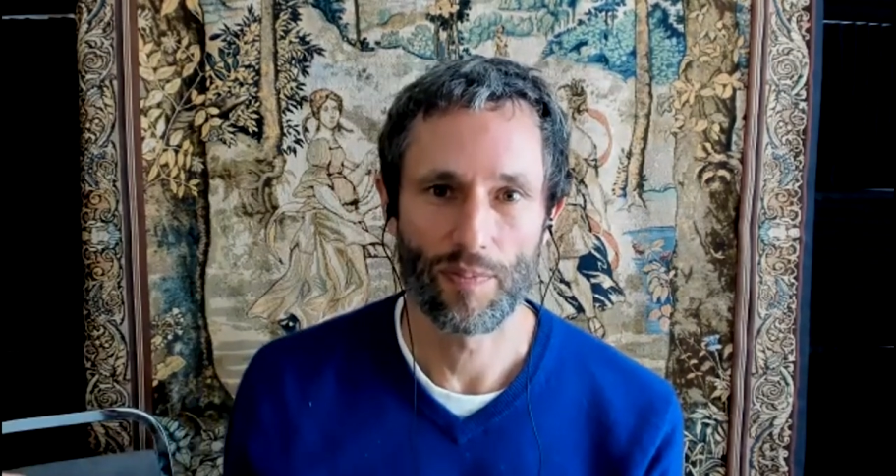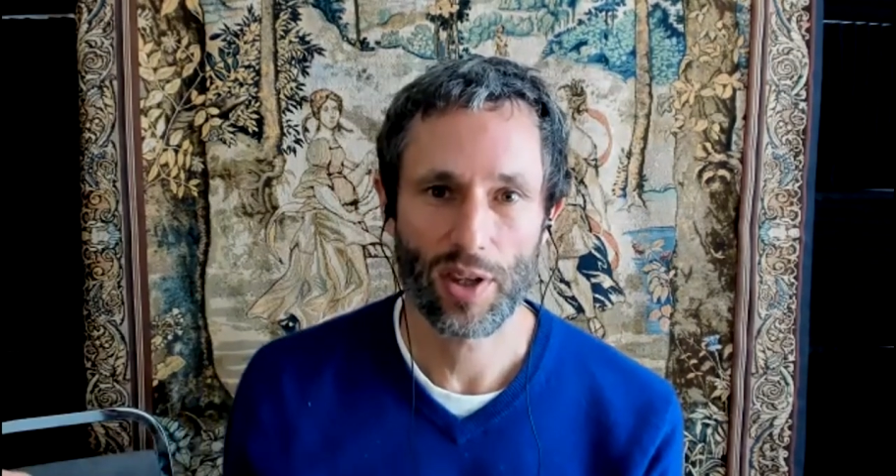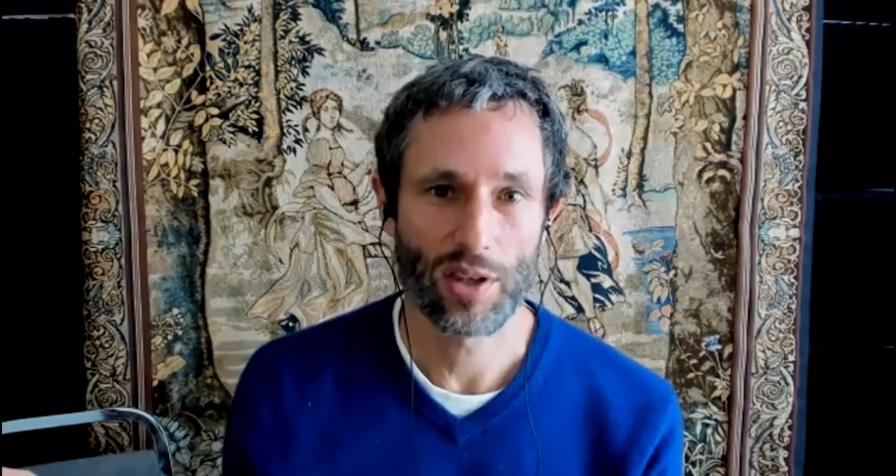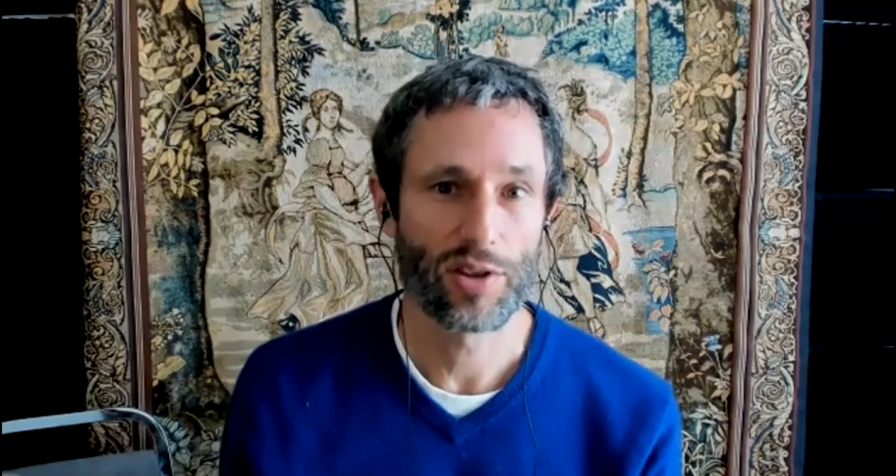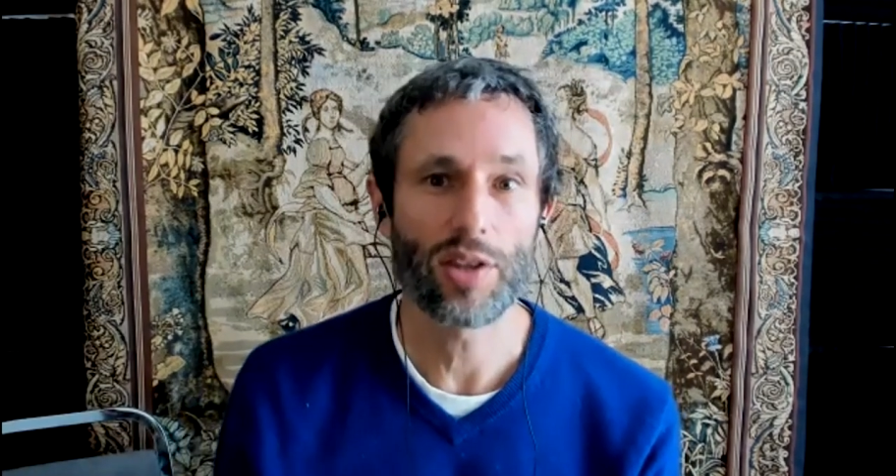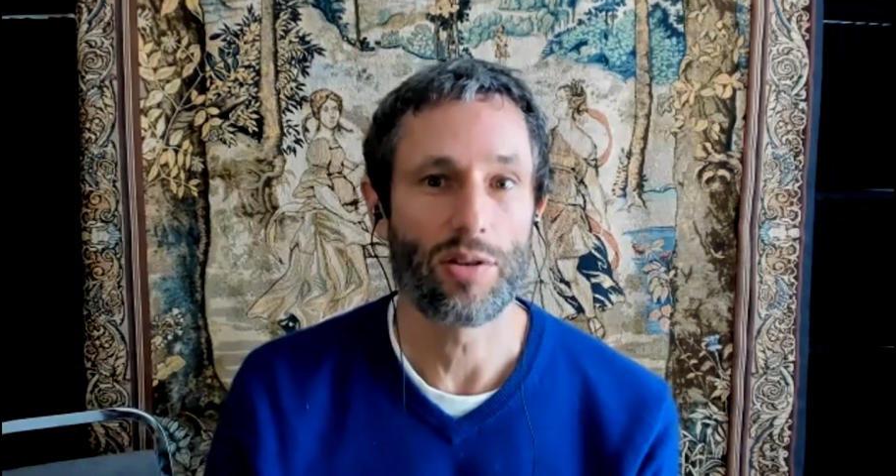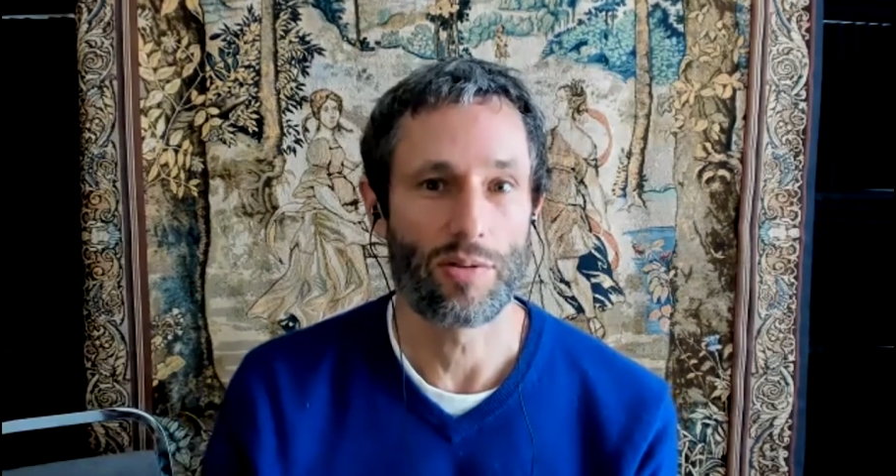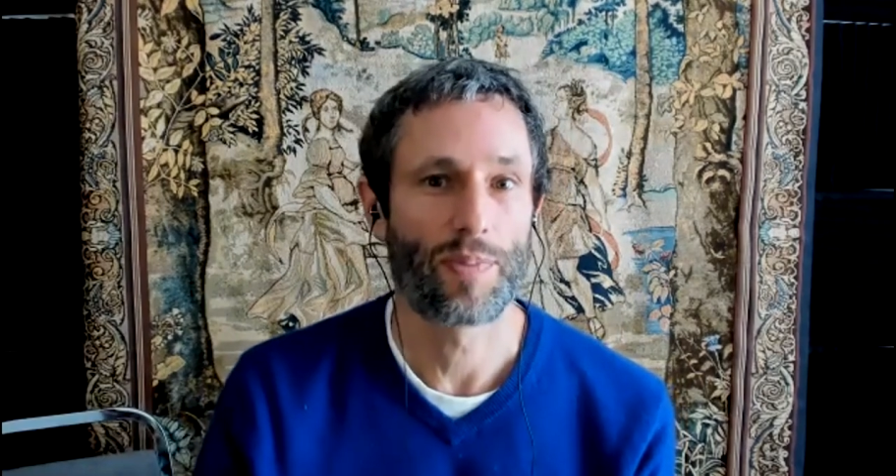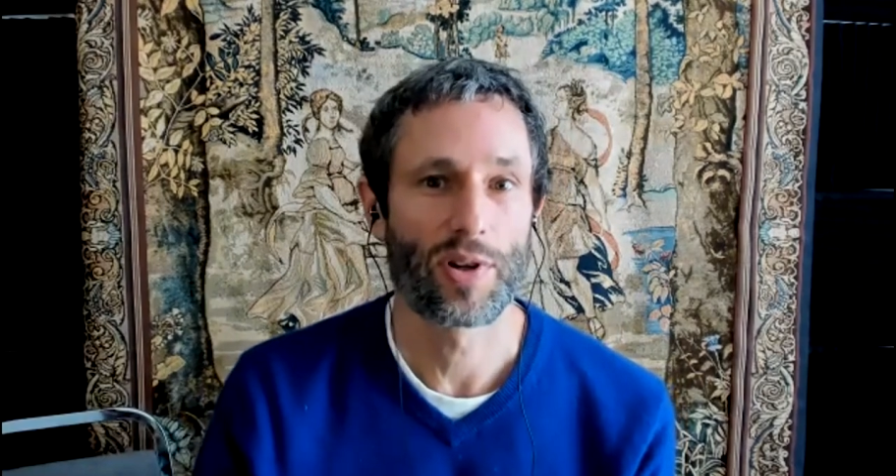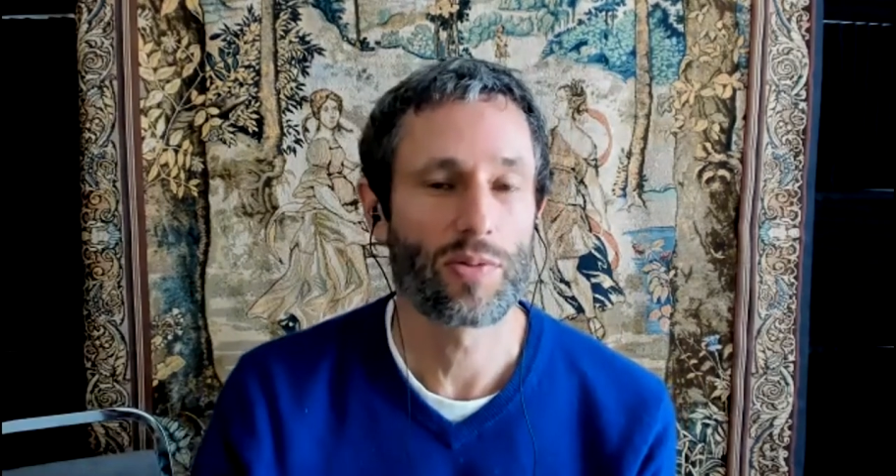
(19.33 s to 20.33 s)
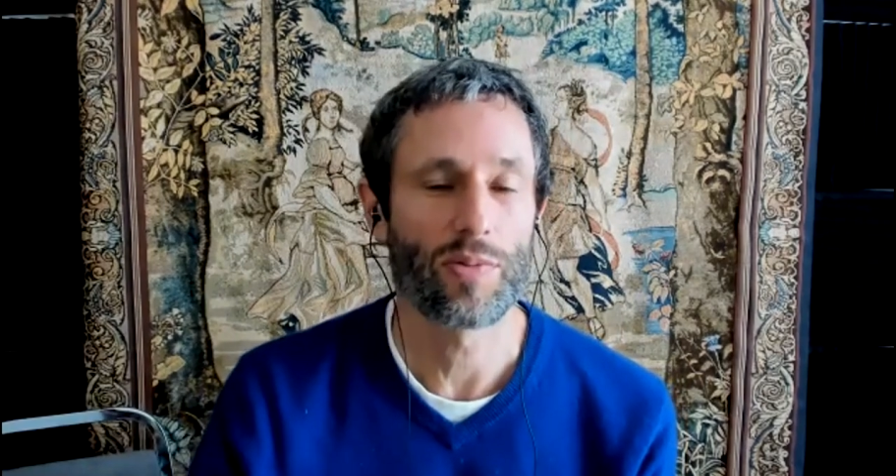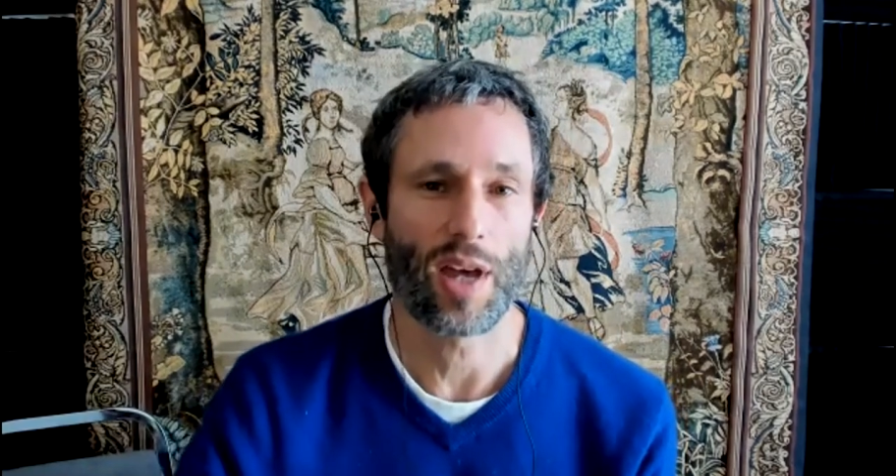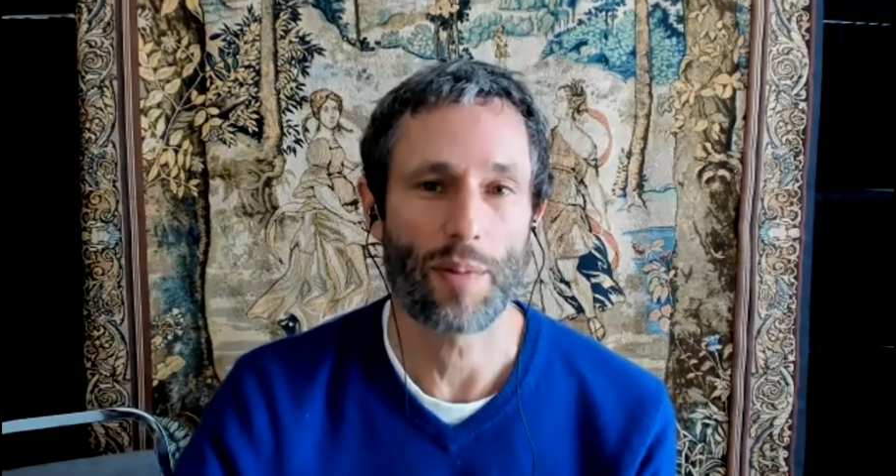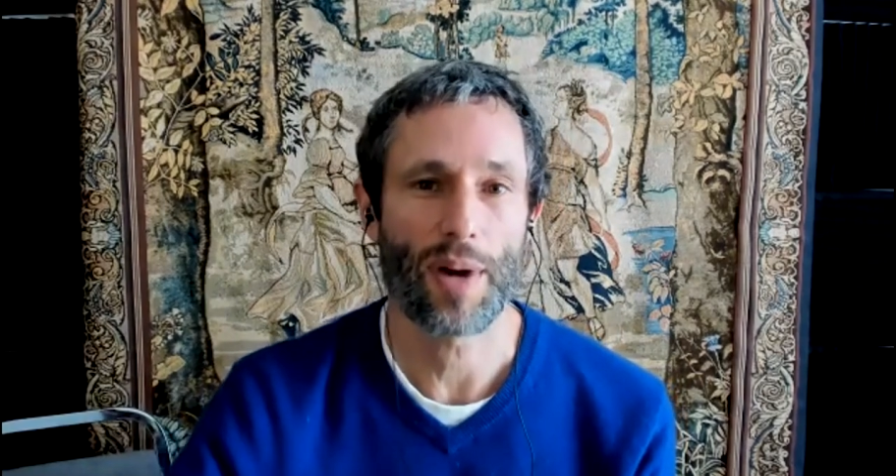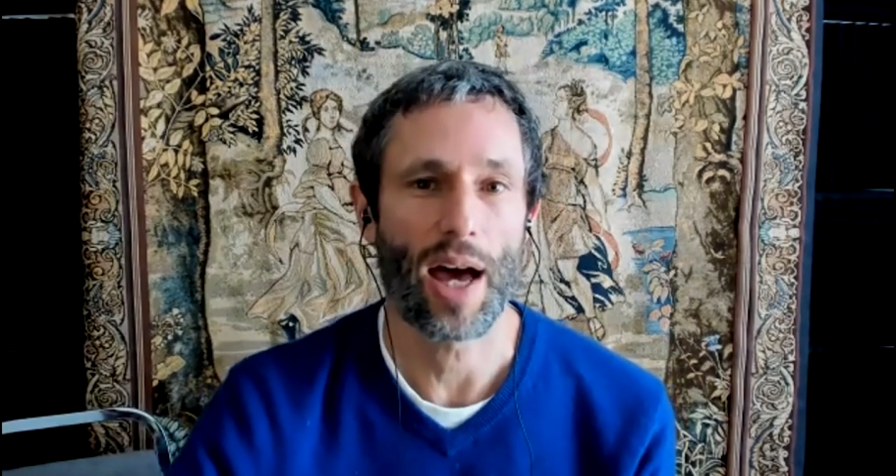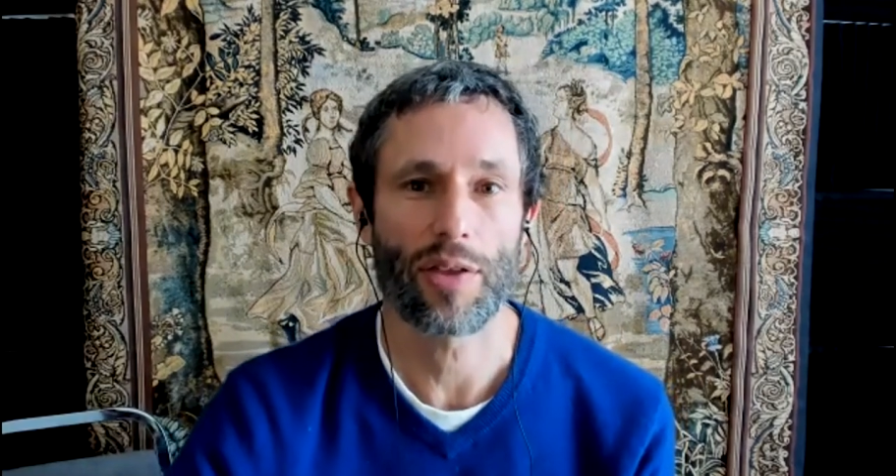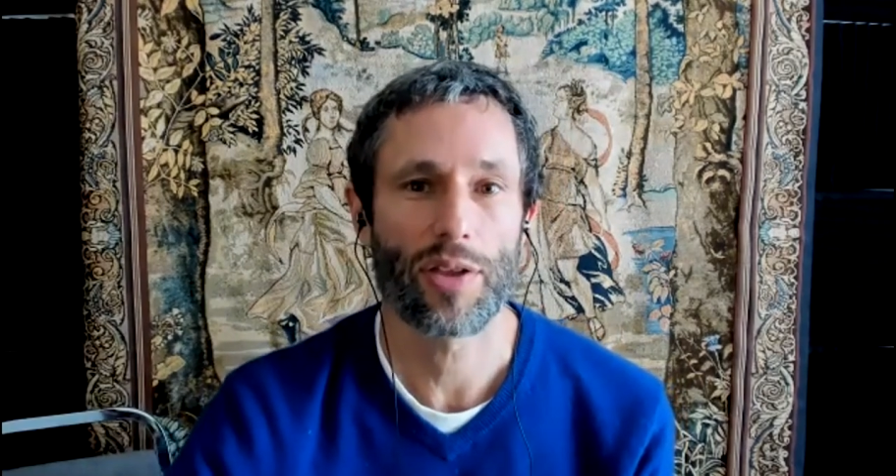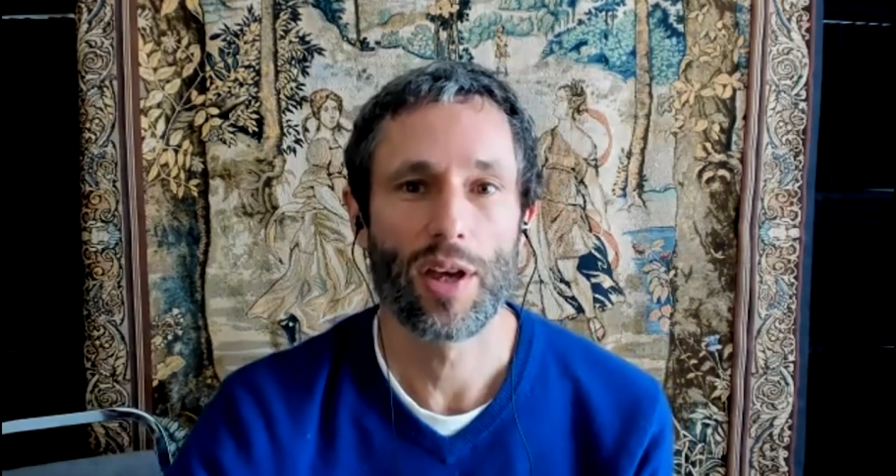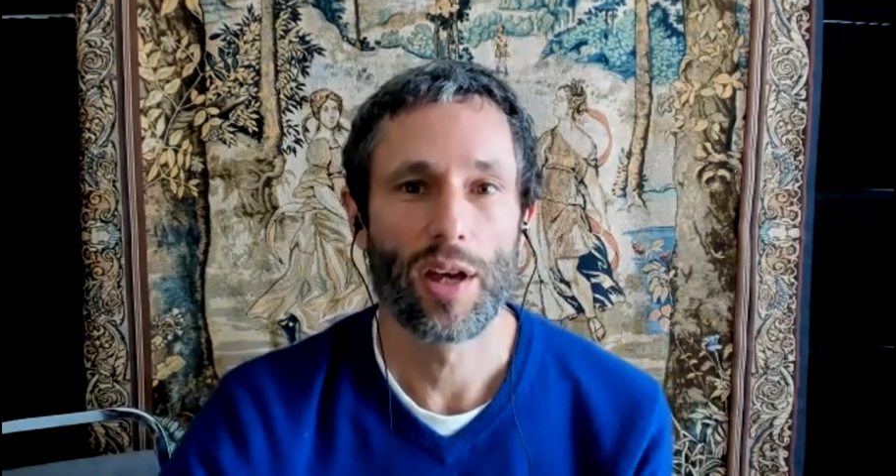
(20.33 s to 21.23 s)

continue pursuing that path.